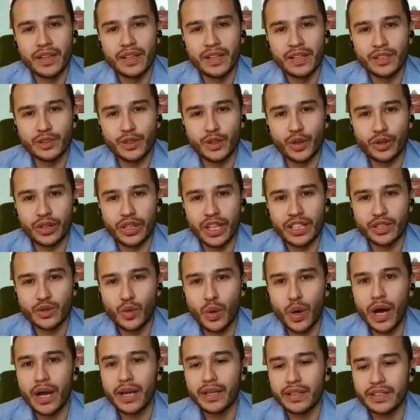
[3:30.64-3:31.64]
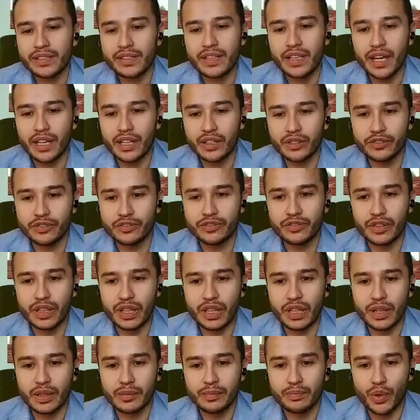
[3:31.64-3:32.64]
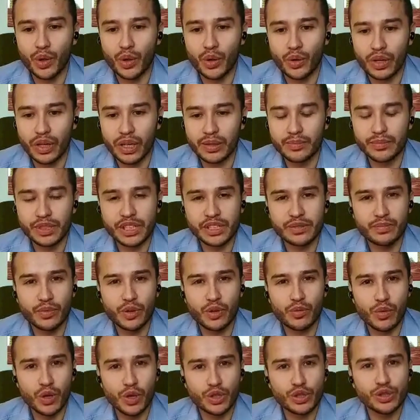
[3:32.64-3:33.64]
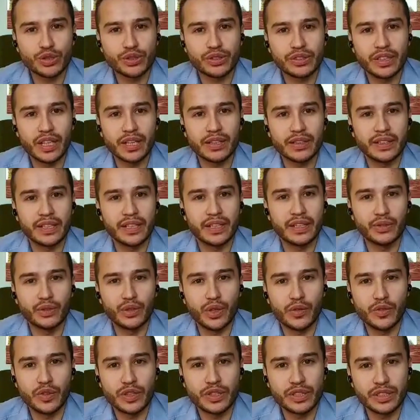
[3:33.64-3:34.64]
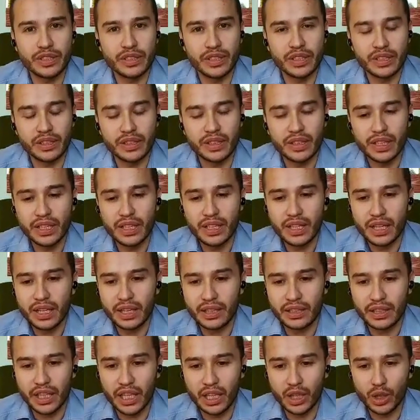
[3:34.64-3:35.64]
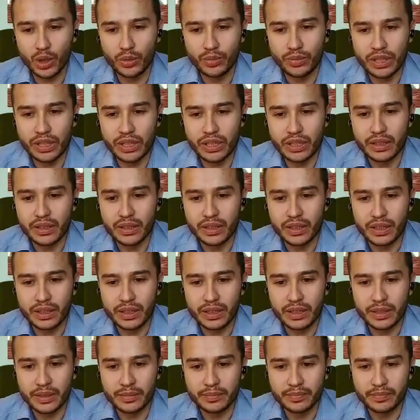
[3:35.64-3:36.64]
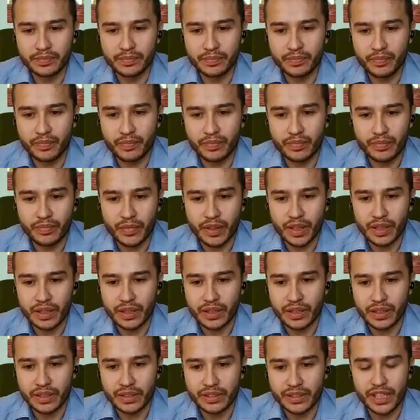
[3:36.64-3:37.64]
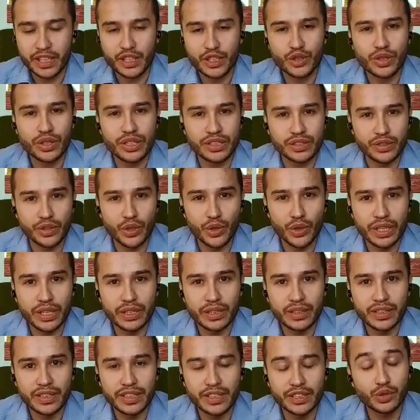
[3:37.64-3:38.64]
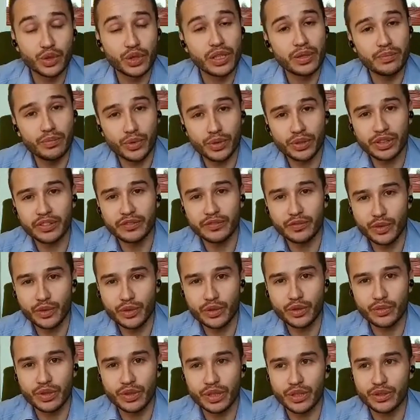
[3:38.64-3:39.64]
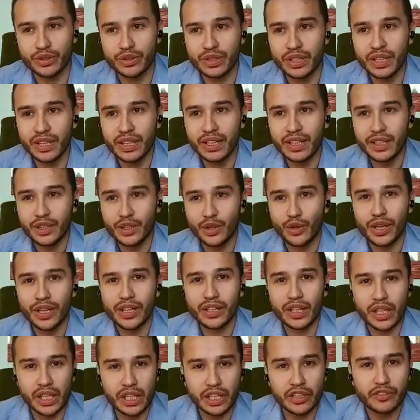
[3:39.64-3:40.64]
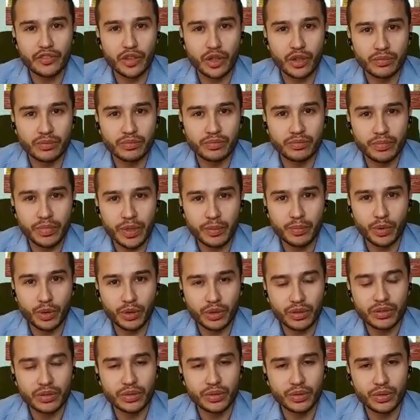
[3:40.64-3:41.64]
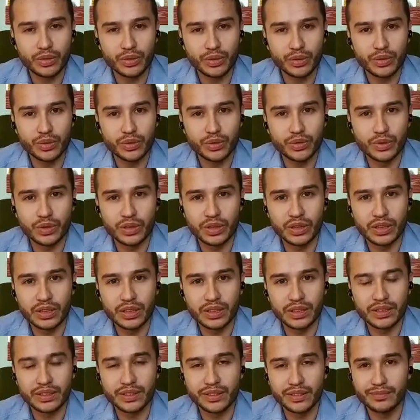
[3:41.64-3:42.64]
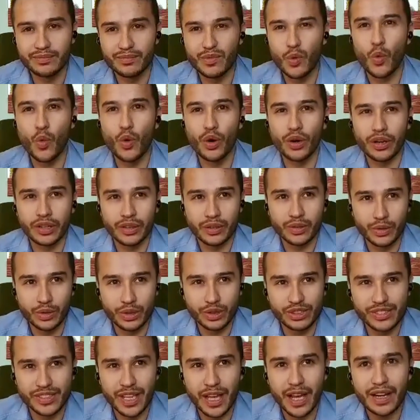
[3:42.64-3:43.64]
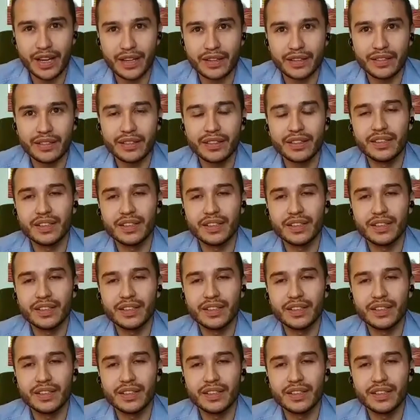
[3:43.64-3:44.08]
So that's why this kind of program, this promotion that the university and the alumni section is doing is really important for you, because you can hear from people who studied